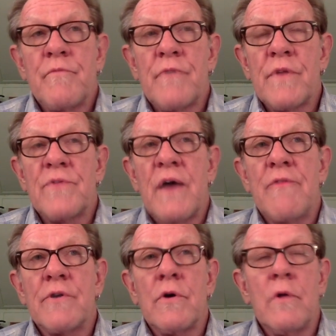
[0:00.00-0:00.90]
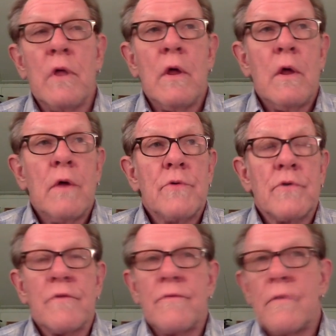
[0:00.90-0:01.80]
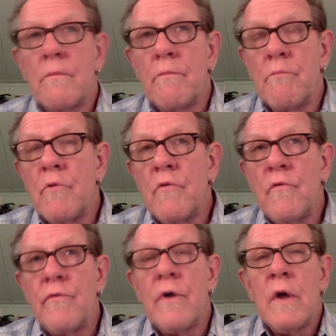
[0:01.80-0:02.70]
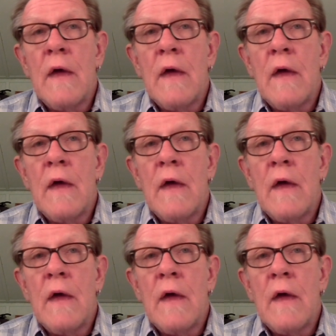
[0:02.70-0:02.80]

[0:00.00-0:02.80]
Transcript: philosophical sort of move,